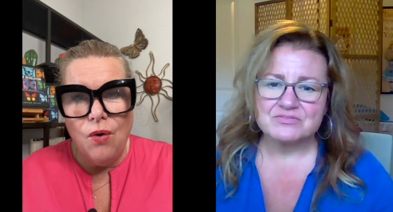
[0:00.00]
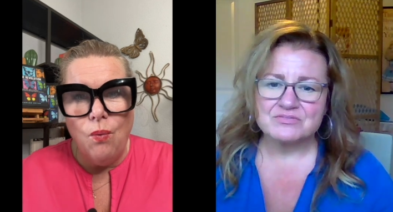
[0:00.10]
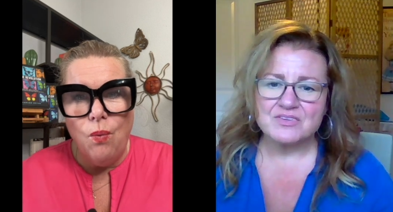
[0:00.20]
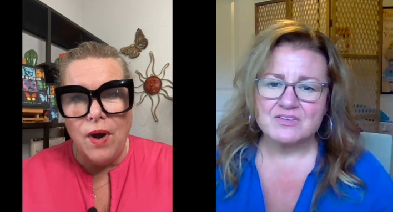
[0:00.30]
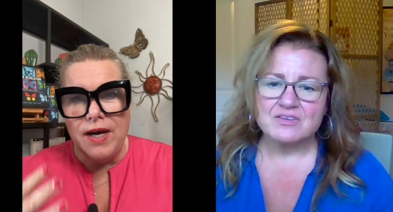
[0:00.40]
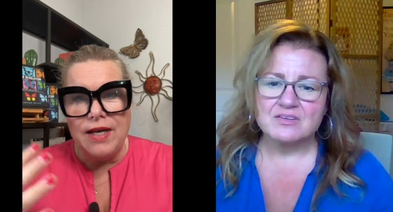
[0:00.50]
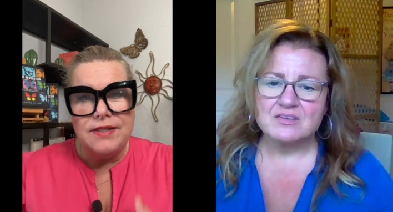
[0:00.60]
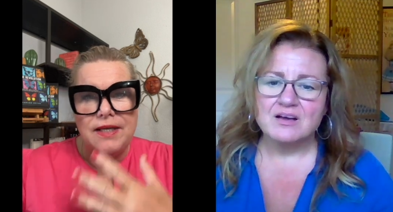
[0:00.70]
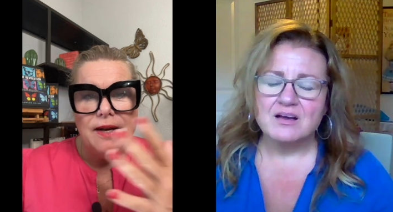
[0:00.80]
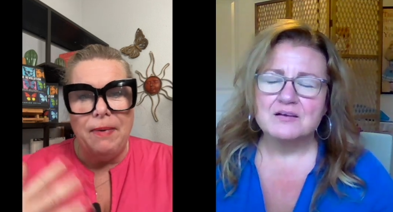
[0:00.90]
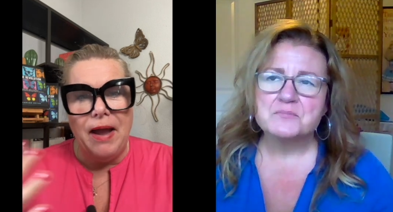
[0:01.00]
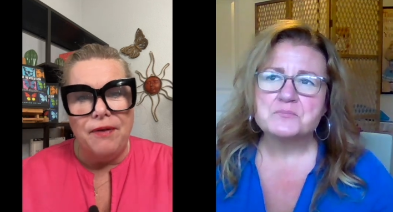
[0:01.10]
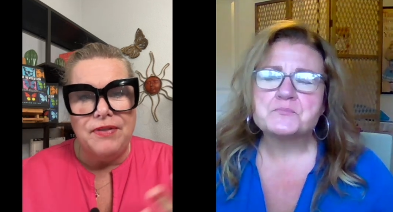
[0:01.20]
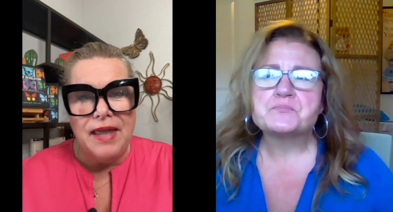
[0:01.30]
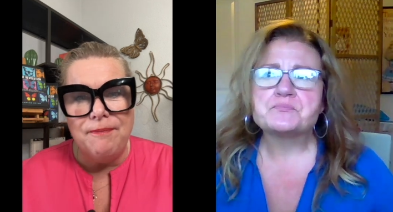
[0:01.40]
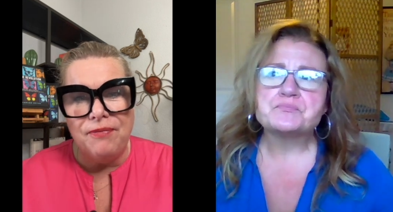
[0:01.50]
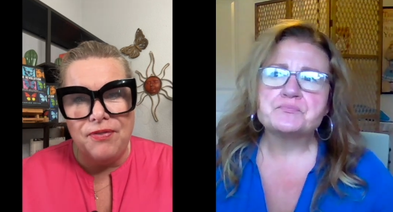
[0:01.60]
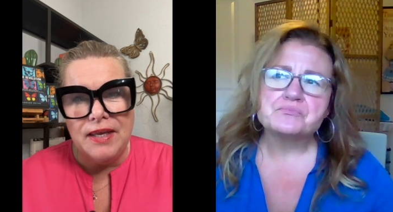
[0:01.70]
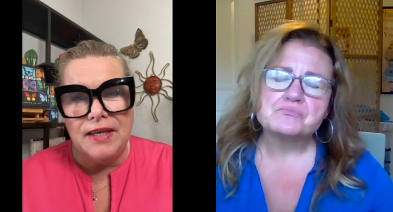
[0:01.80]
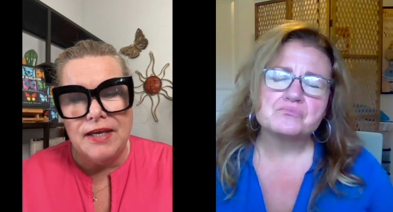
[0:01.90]
Speaker 1: What is it about them
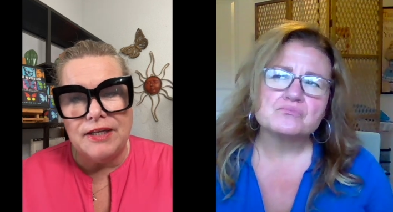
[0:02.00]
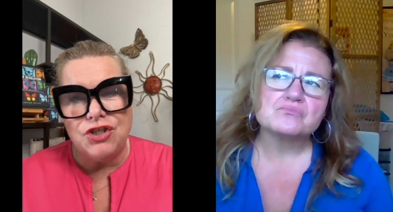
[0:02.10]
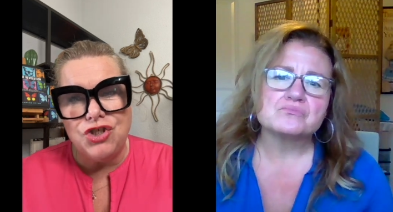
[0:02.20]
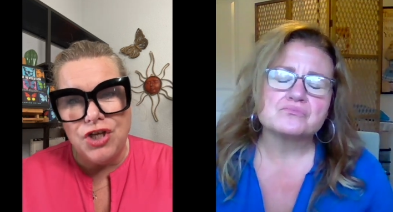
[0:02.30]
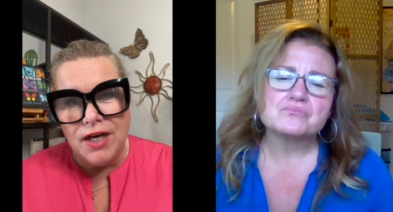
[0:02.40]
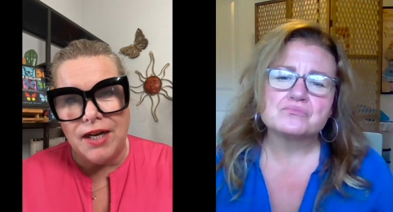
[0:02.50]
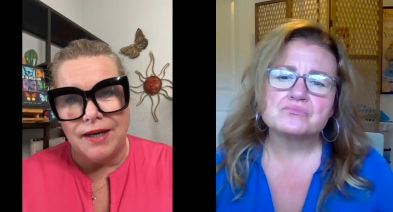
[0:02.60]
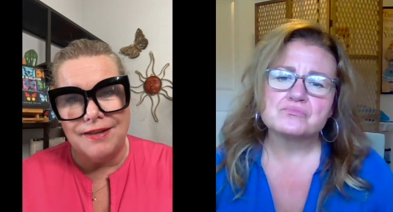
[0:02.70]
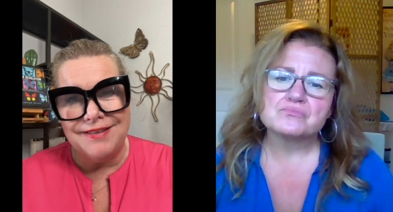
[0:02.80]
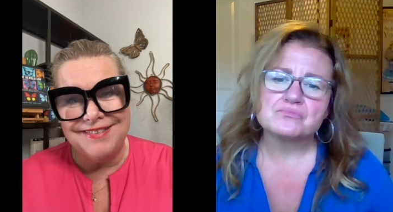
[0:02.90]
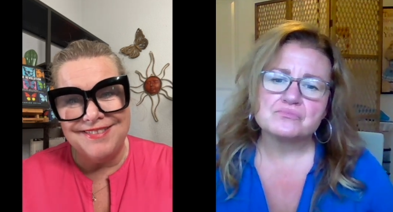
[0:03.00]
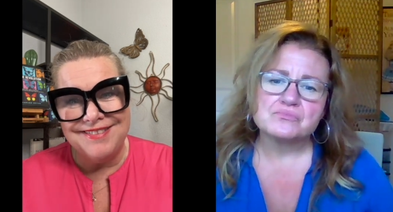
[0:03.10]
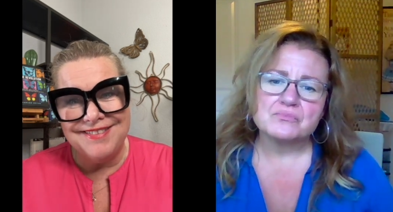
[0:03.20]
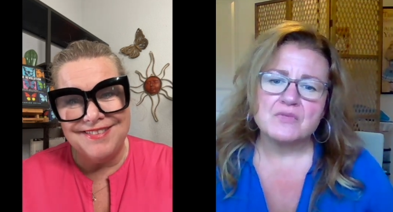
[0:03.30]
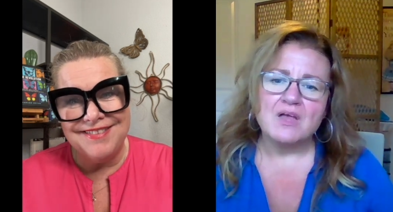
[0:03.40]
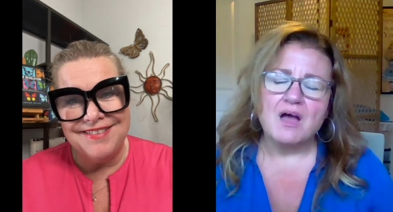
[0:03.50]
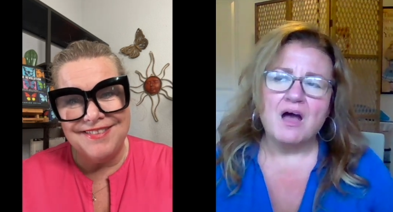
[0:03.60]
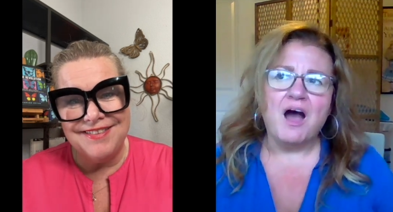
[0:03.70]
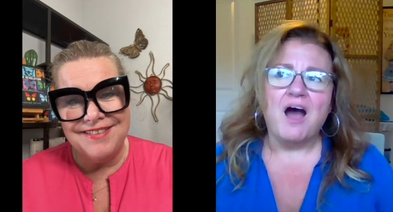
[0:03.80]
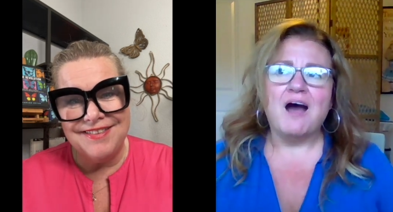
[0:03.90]
thinking it's cheating?
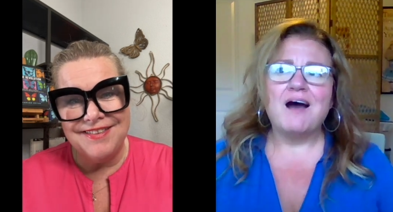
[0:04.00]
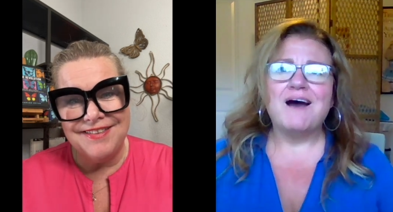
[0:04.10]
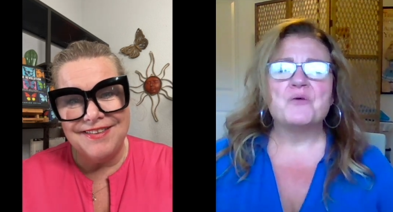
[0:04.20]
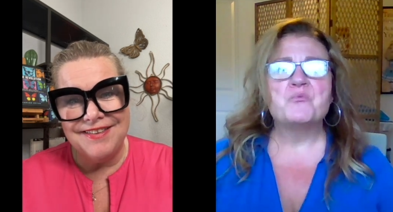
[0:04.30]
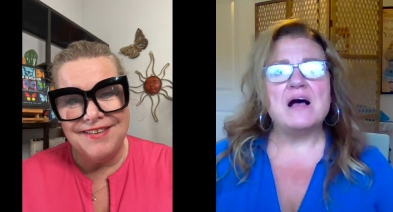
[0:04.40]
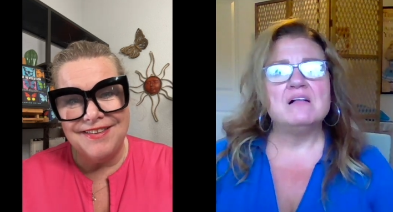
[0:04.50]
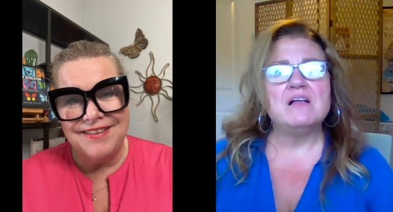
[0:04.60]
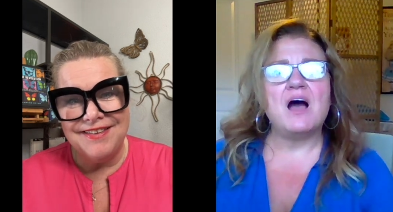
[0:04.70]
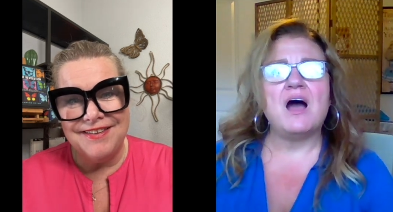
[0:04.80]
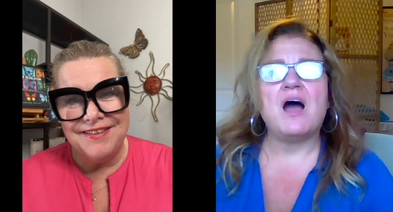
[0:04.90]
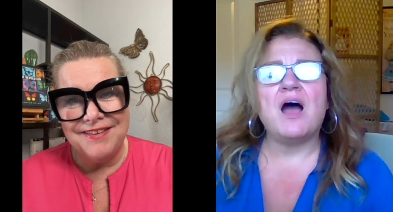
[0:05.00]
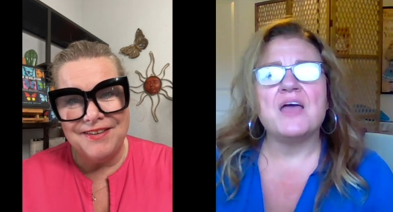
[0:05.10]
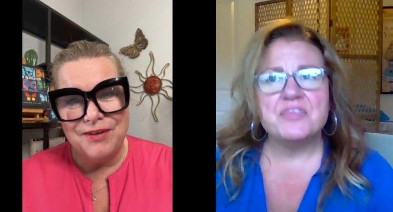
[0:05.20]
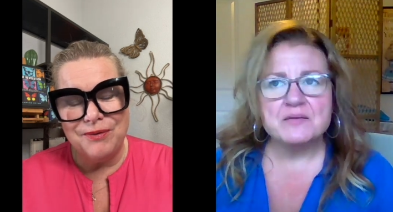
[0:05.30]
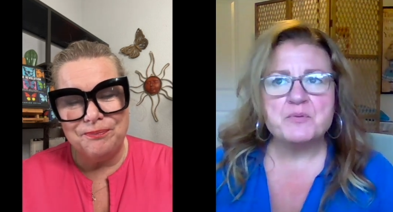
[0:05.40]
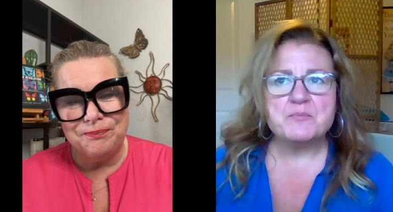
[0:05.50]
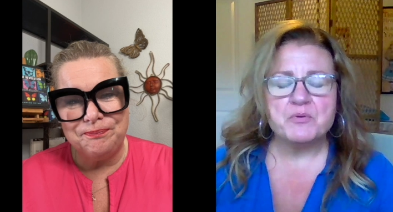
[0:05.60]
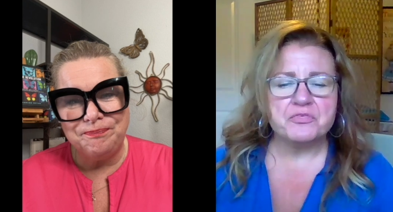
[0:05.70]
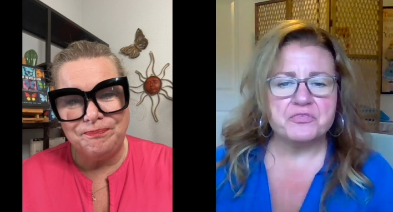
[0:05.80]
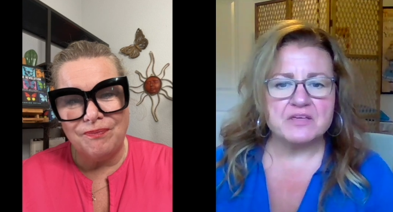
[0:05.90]
Speaker 2: Well, I think people
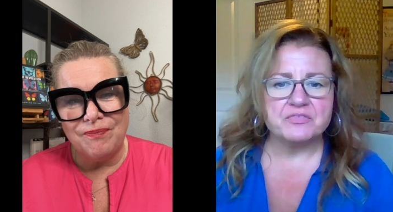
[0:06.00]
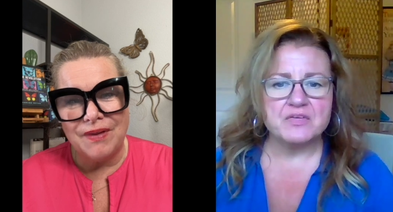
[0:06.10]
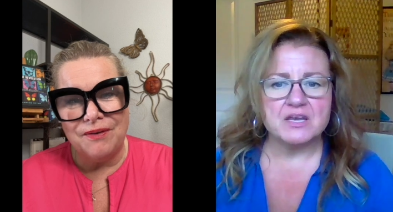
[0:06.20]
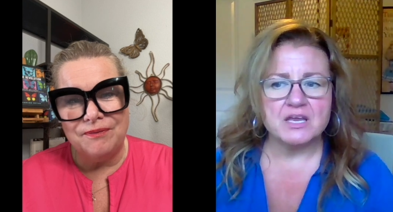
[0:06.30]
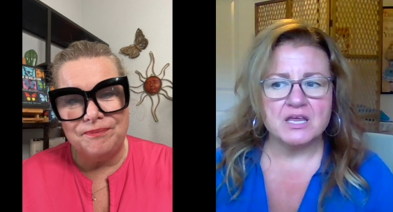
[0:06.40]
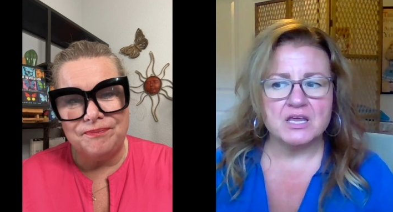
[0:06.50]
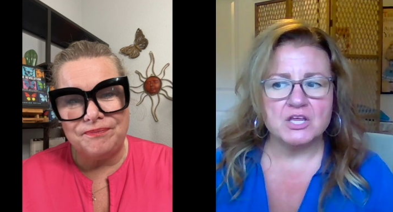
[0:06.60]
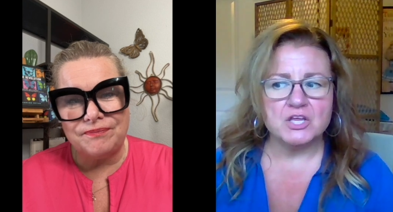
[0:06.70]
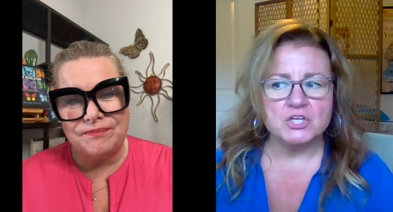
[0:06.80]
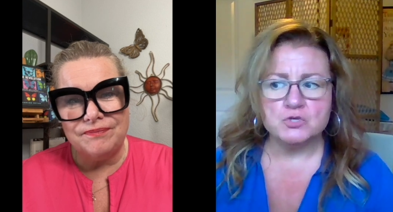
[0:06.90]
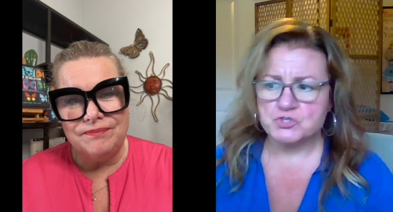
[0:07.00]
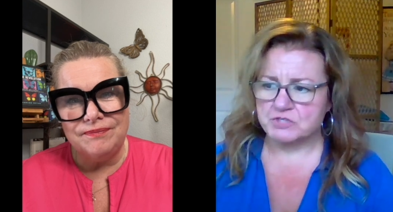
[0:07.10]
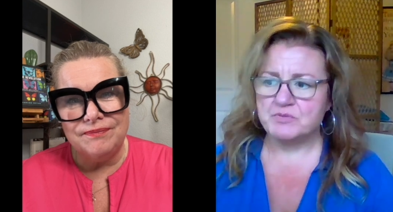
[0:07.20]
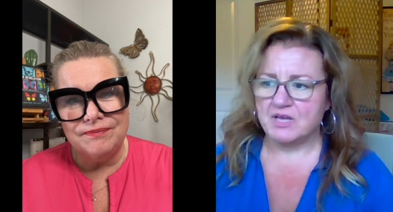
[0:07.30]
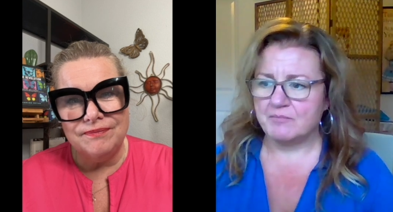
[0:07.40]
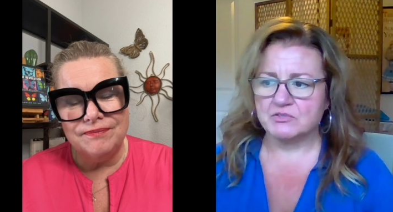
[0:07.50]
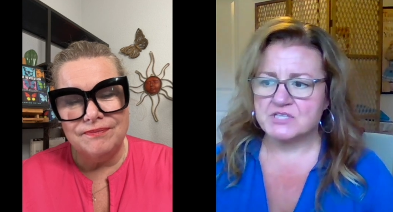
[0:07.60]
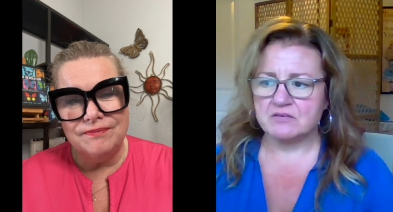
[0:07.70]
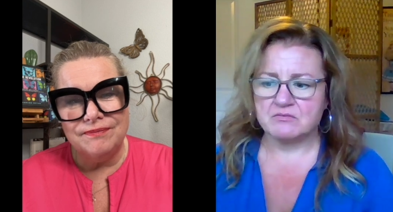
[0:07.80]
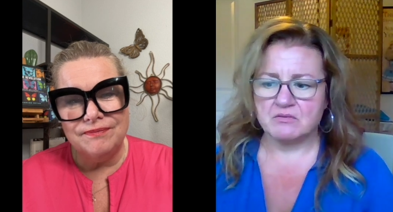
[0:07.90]
think that you should be able
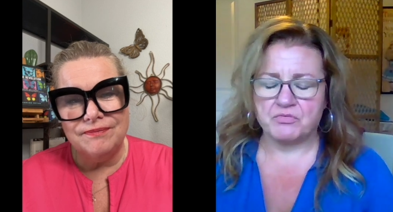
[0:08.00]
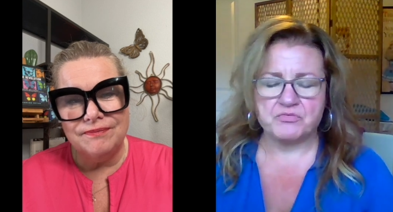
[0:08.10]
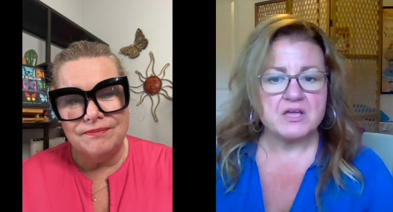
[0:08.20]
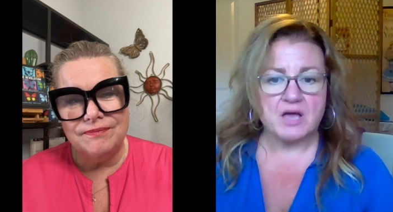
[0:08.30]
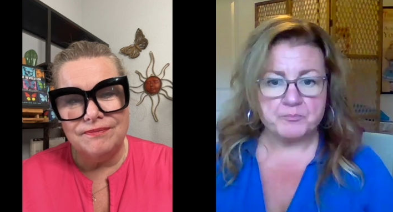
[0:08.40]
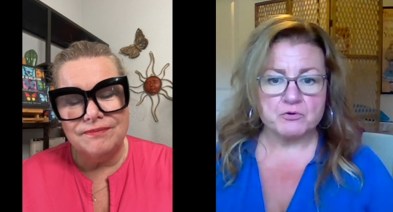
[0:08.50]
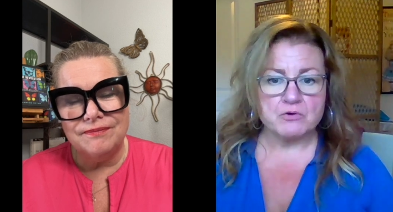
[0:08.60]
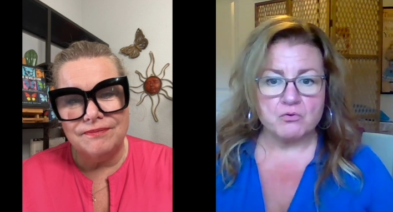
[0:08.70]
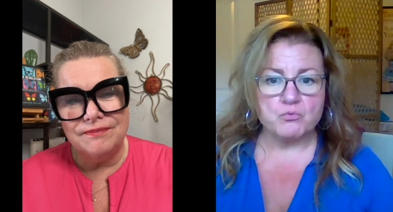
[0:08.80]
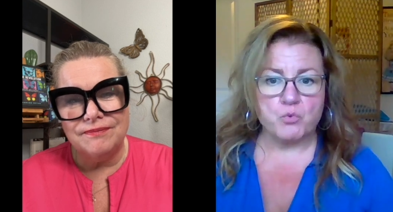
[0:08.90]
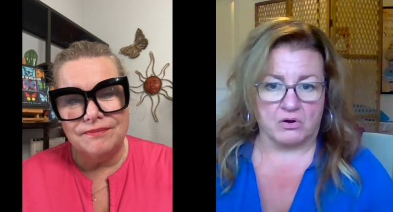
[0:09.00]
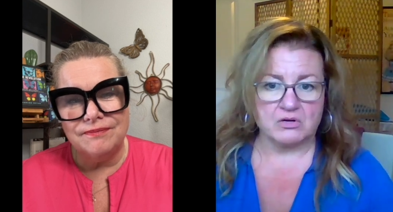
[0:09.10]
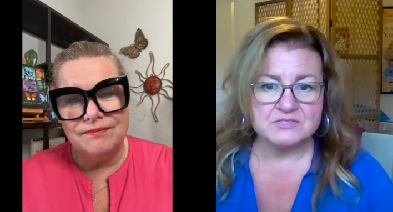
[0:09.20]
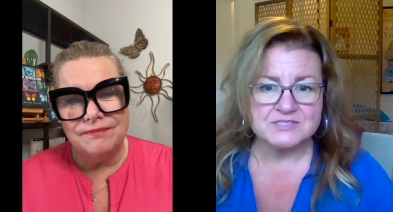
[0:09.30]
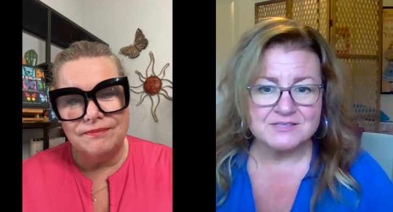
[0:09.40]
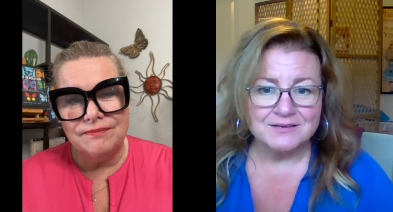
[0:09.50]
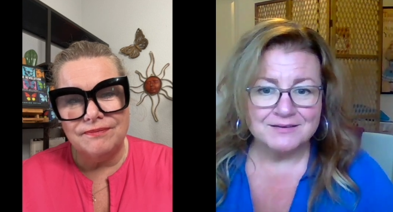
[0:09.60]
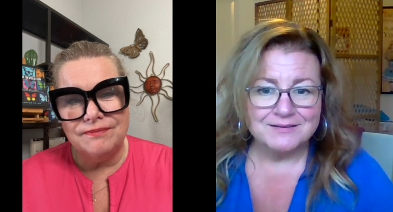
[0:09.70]
to think up your own words.